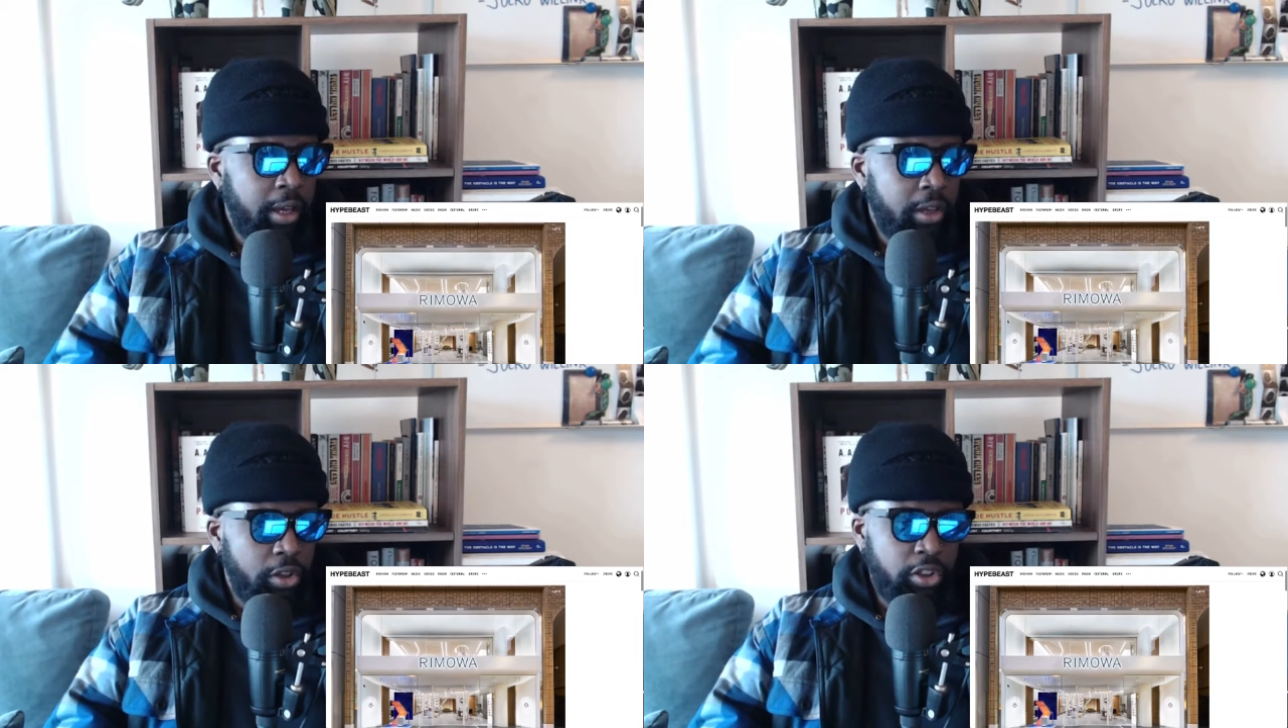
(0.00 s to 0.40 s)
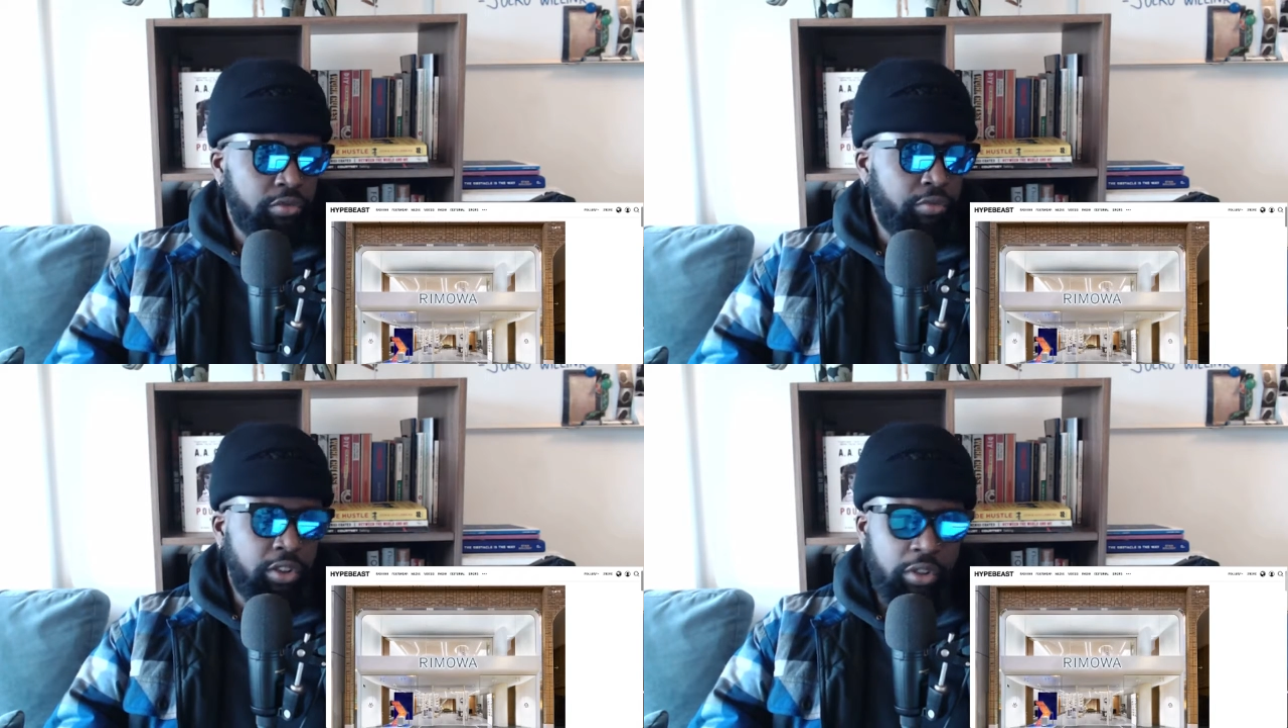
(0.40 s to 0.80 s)
You can just
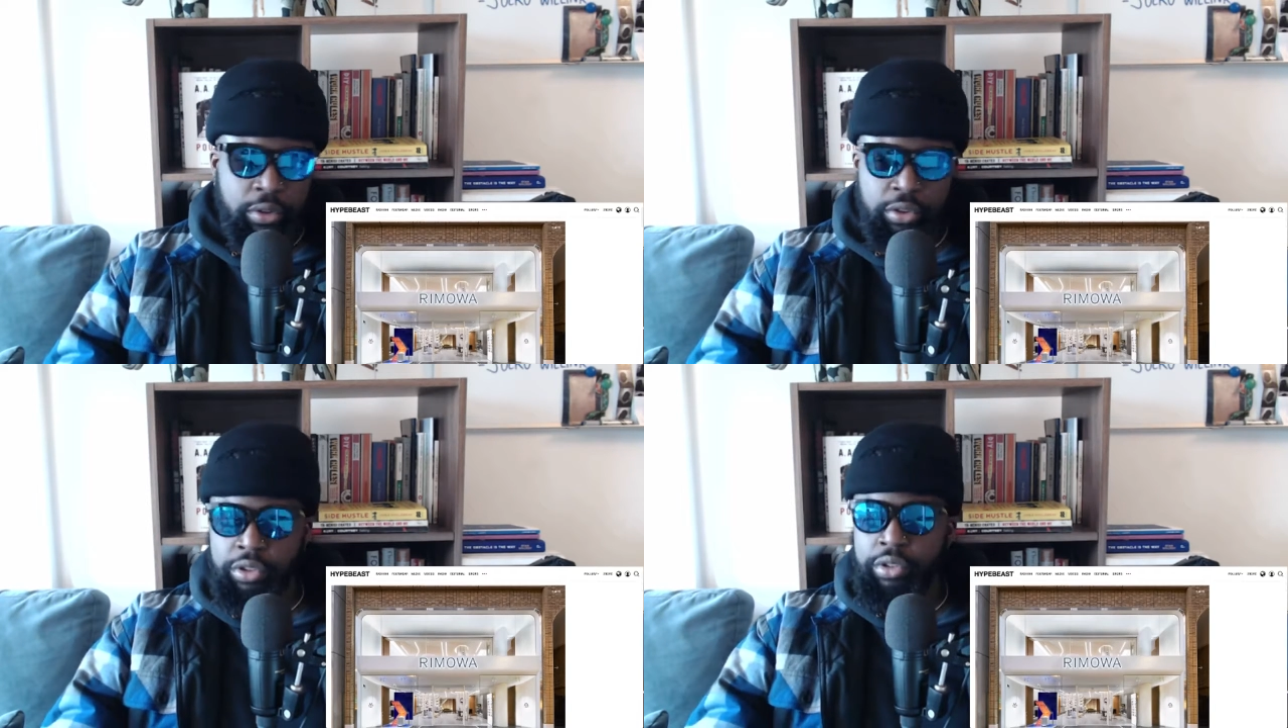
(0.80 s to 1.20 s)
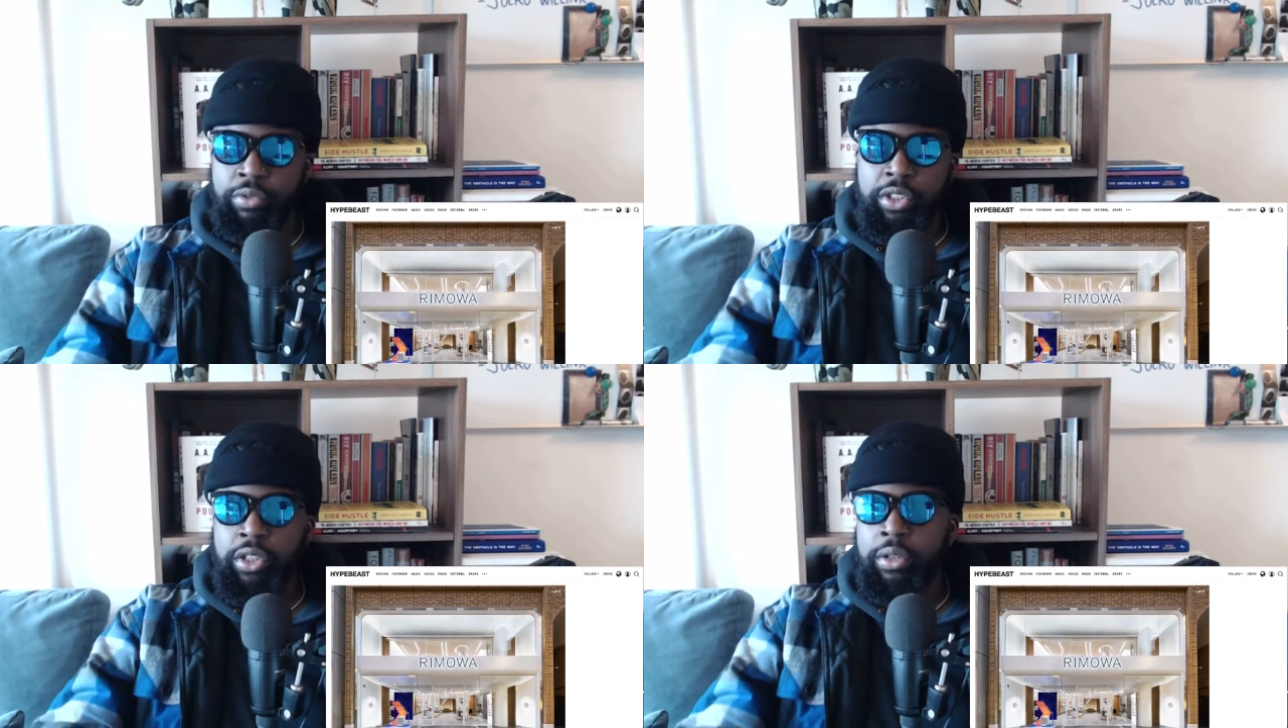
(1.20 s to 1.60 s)
resold the shoe,
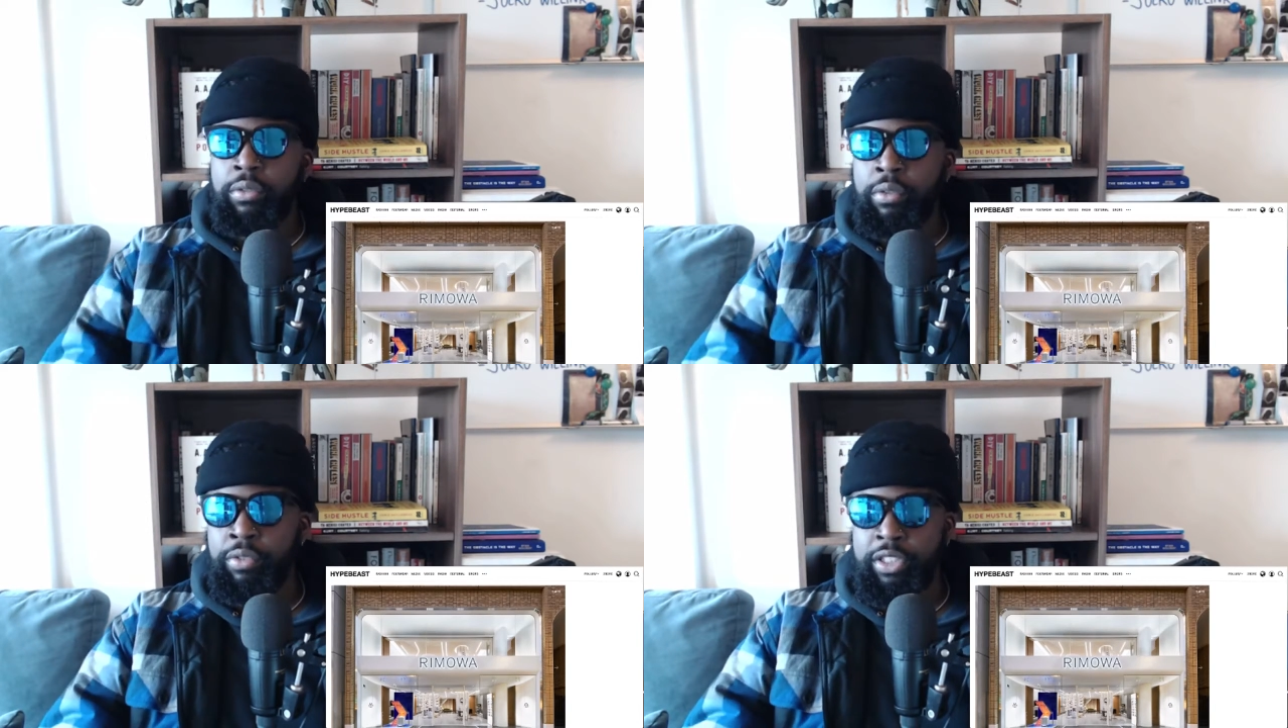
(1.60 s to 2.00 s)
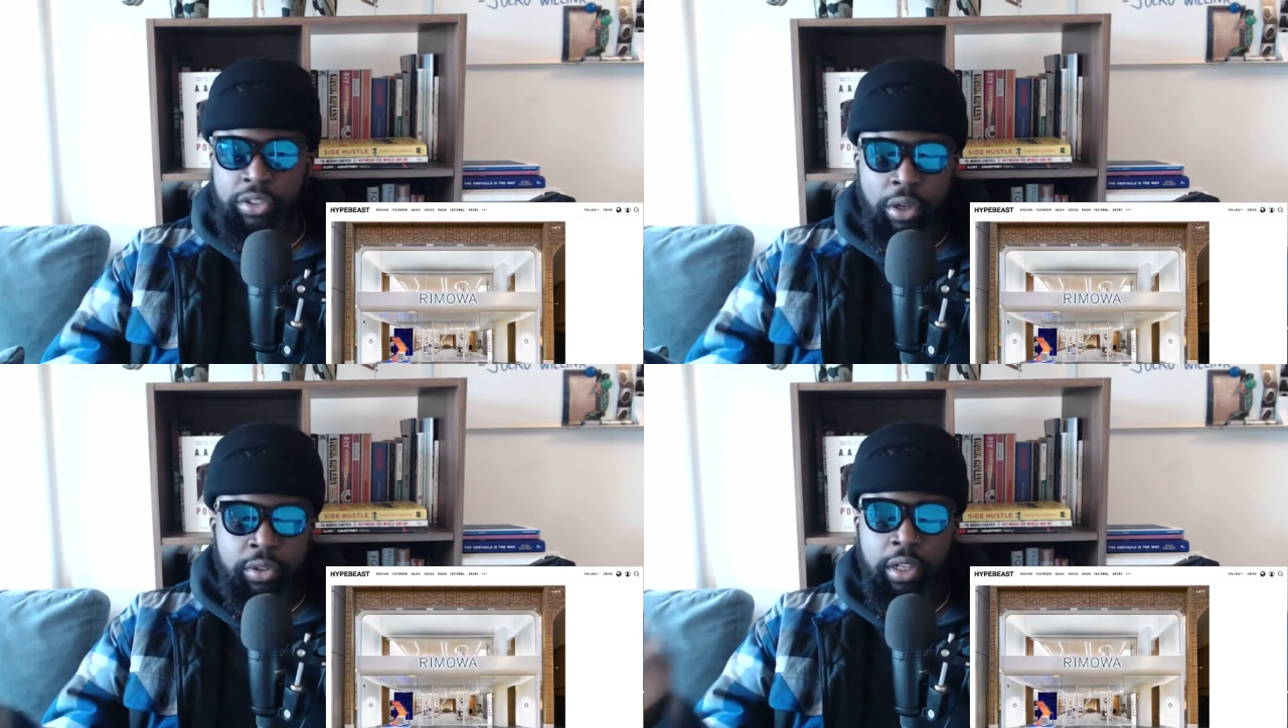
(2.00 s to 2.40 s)
resold,
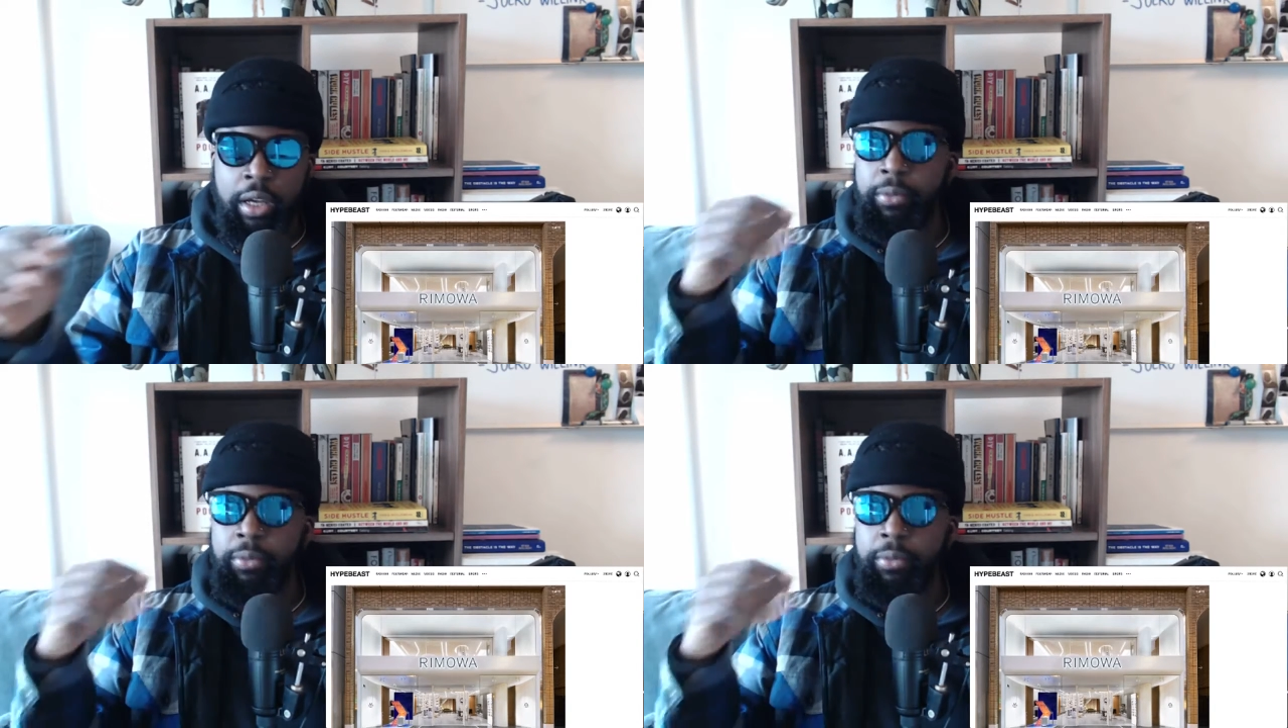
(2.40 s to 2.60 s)
resold them.